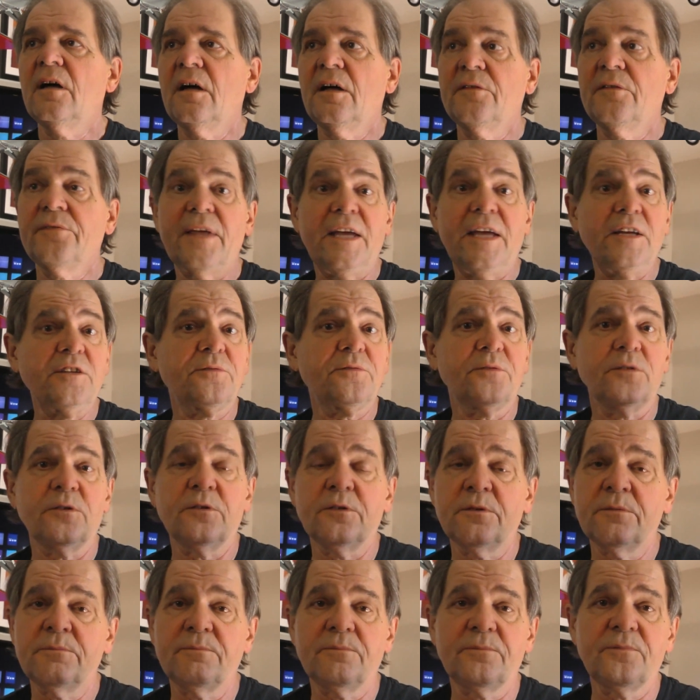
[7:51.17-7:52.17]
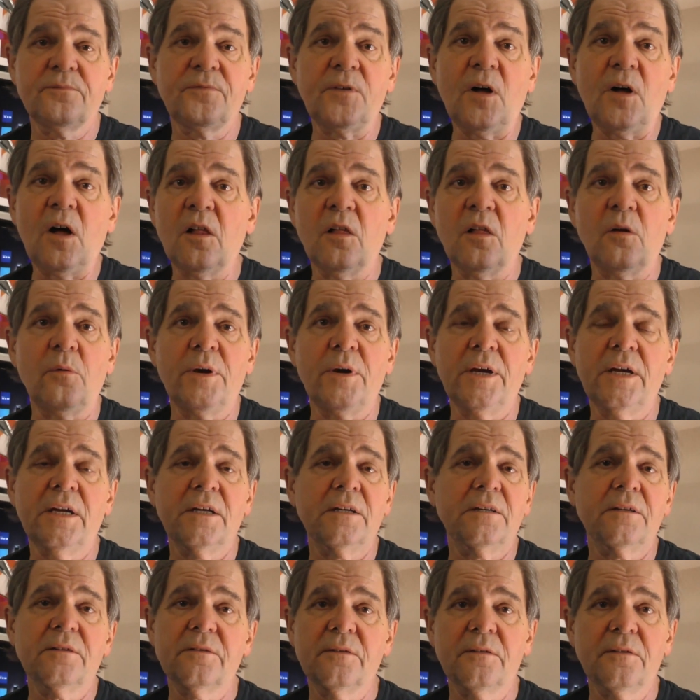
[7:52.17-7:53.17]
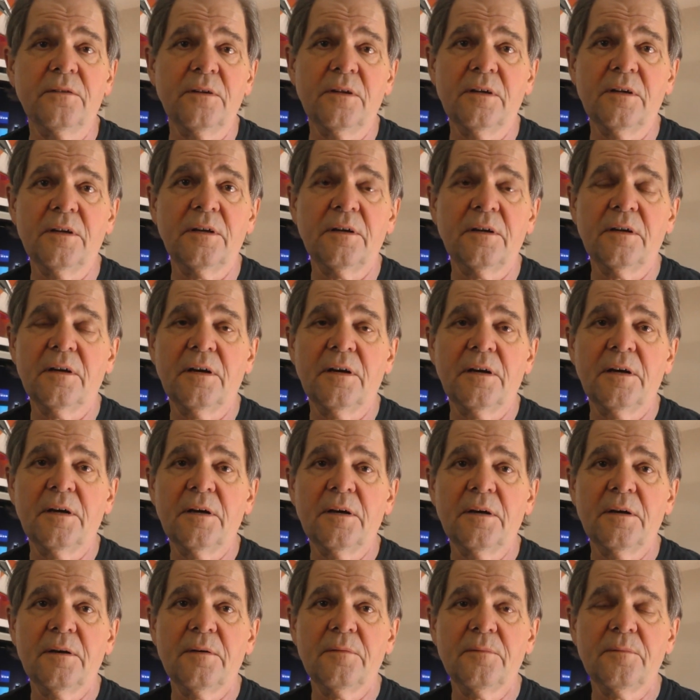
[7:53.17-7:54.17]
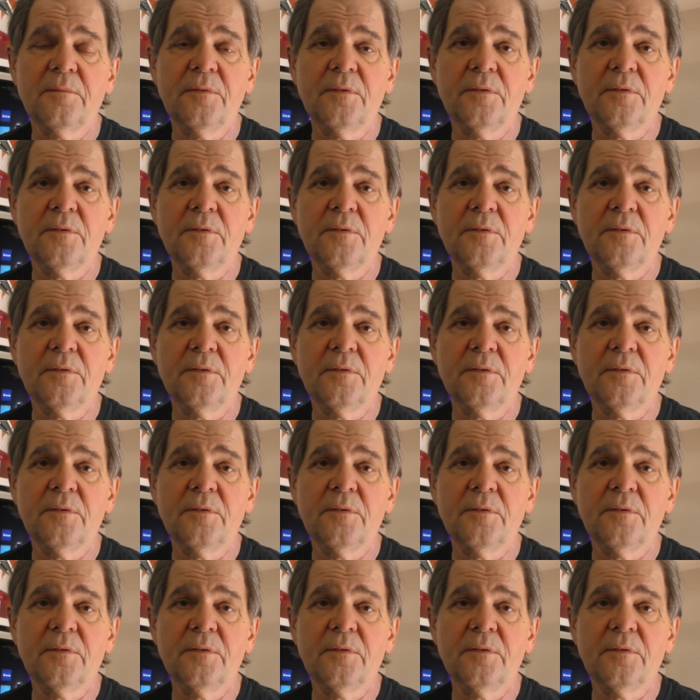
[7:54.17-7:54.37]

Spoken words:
Thanks for following the